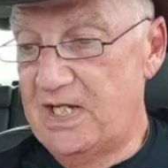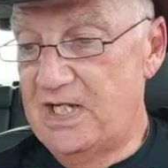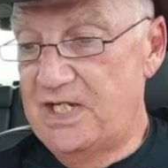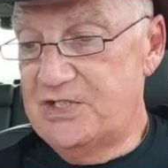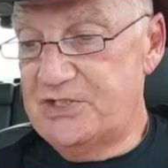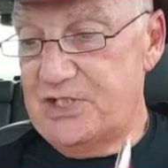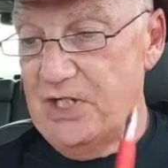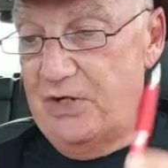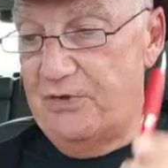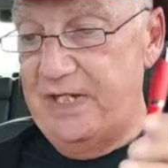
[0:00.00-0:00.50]

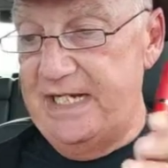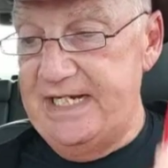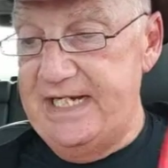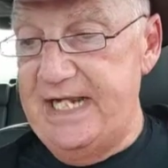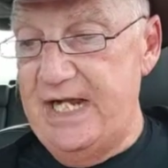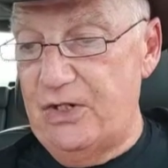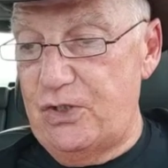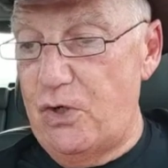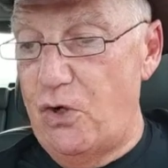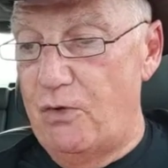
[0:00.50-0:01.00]
So, in
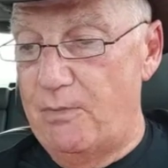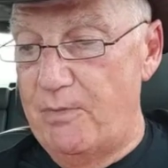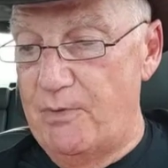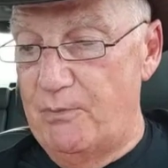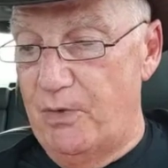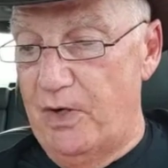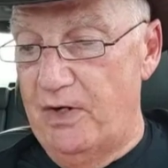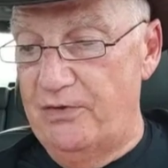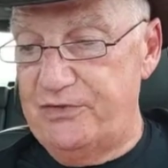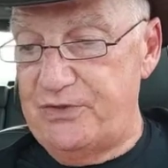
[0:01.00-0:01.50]
our
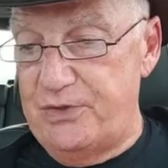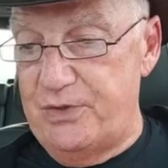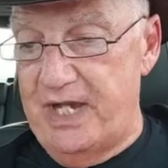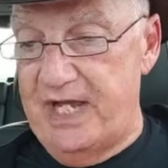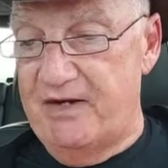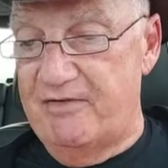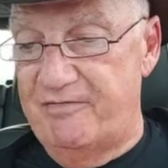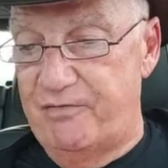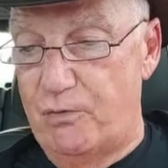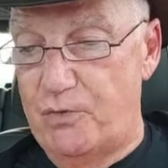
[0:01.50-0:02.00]
Commonwealth, you
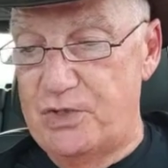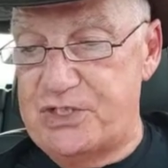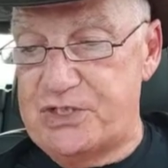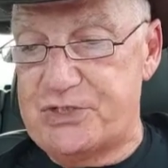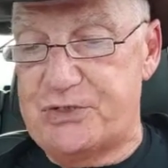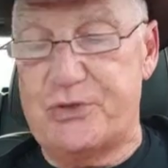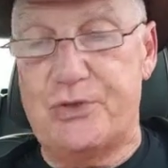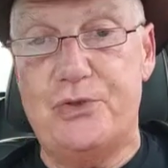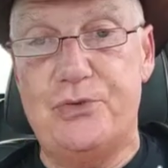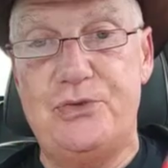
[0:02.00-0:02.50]
had a voice
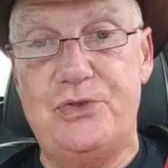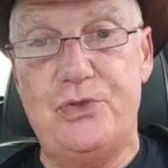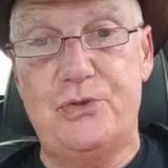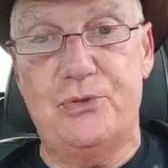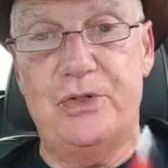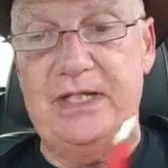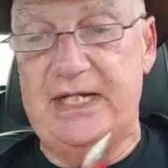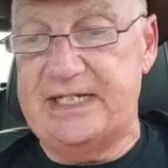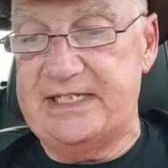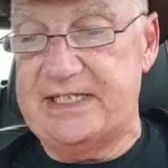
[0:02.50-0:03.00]
through
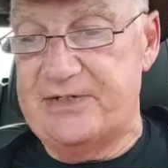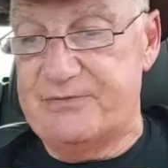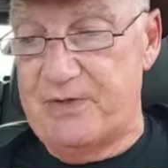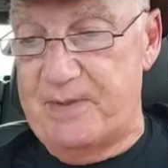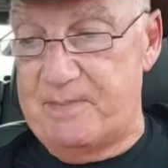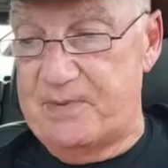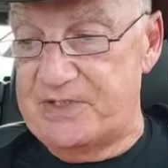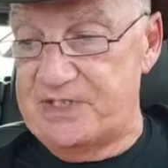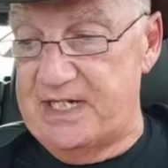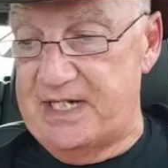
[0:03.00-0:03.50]
your elected
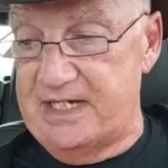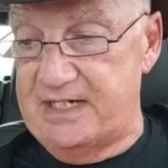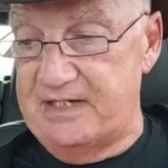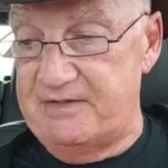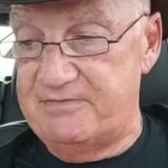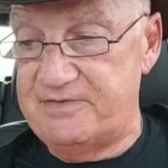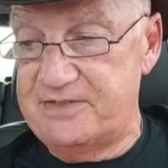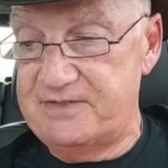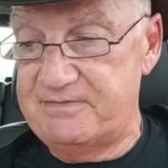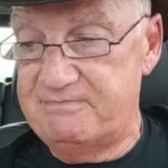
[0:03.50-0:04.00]

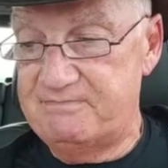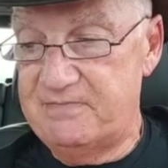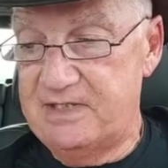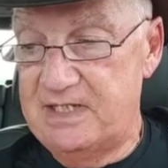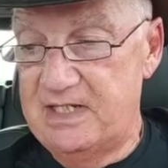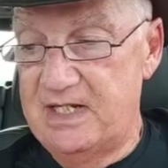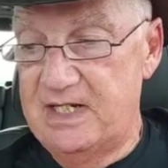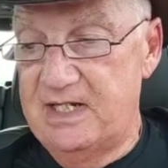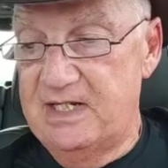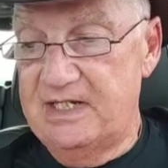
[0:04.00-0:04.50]
representatives.
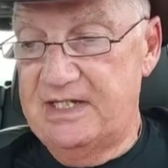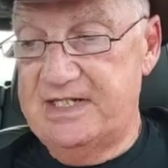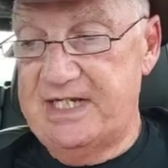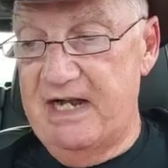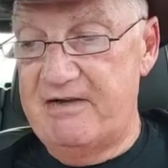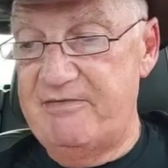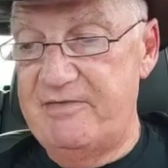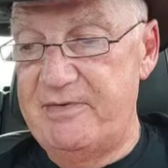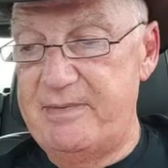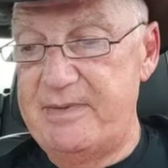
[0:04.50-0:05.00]

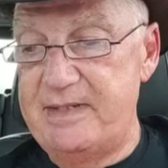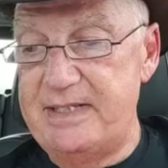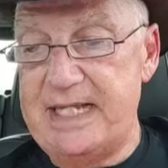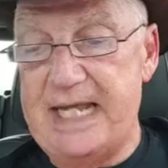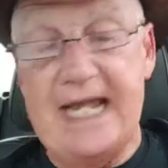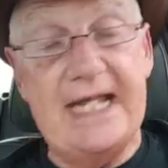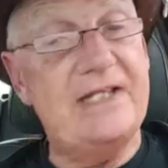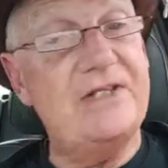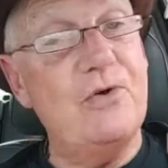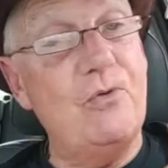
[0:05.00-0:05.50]
Government
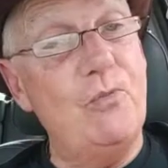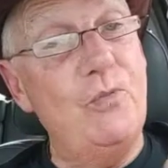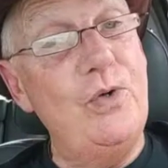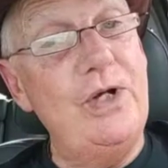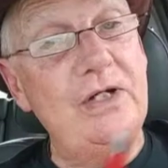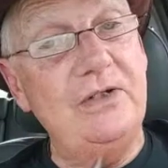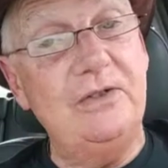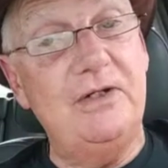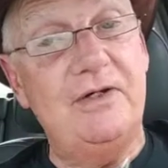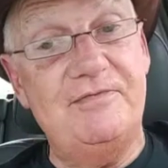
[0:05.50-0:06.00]
at the
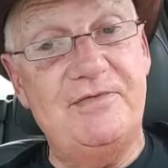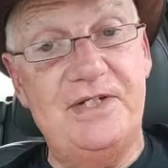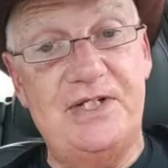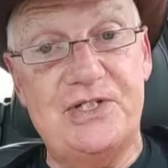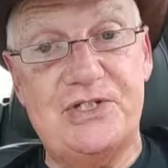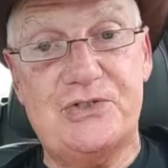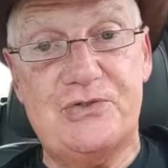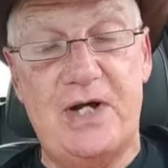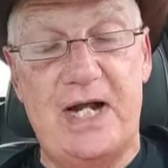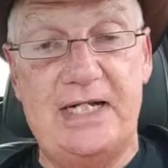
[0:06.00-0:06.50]
will of the
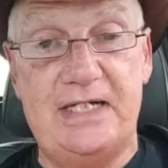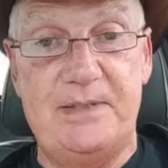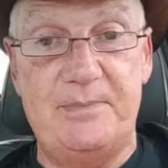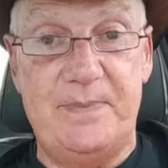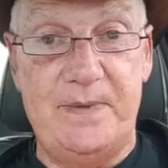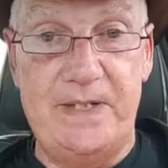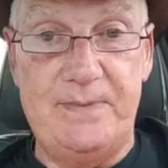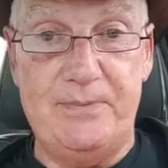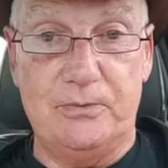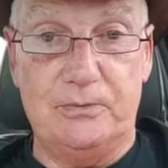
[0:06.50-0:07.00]
Australian
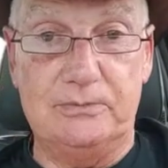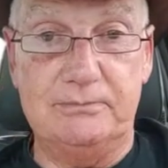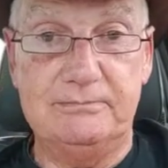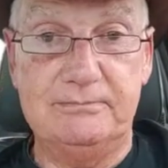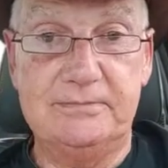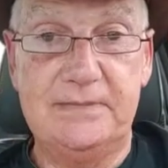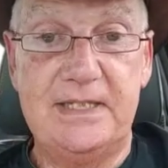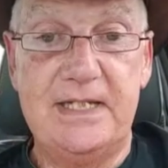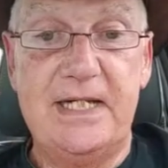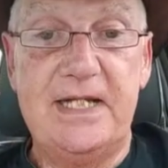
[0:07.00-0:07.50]
people.
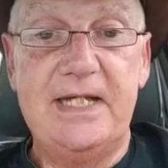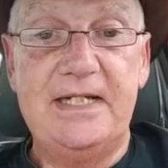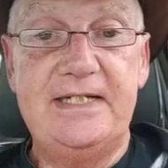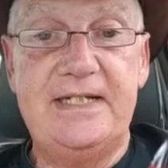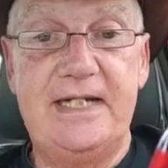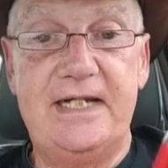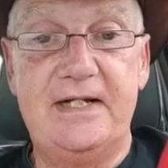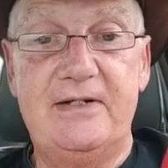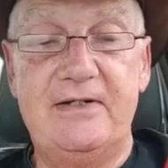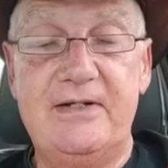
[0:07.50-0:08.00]

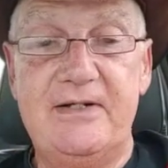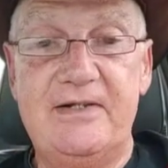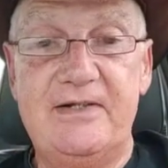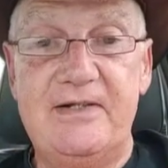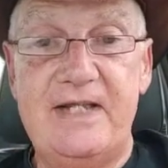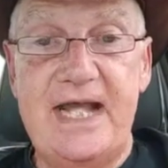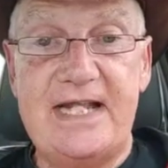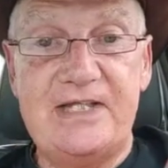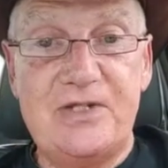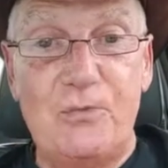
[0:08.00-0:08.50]
Now,
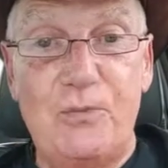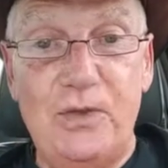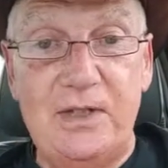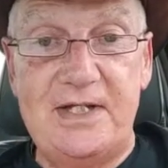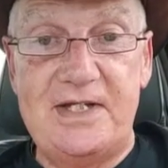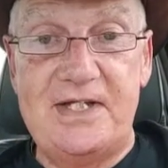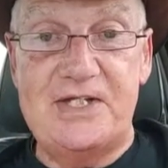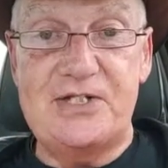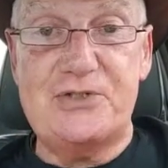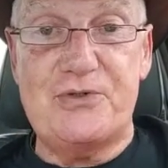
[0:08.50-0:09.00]
at the will
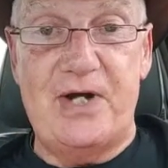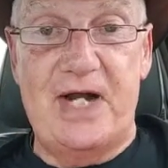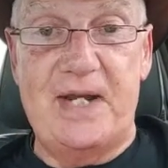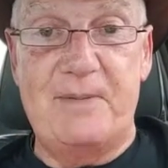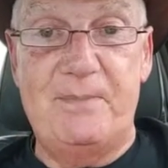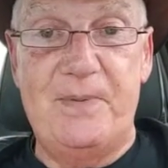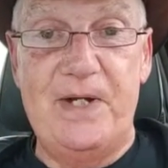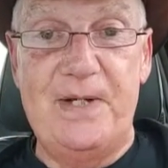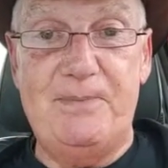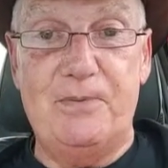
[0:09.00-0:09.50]
of the
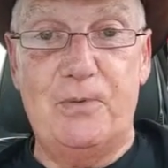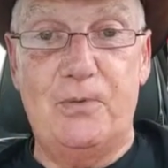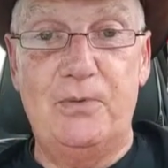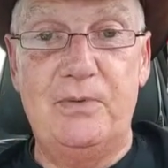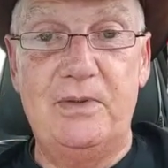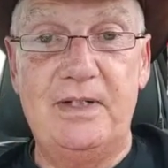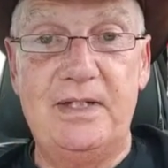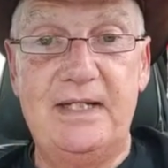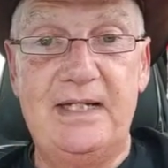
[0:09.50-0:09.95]
Australian people,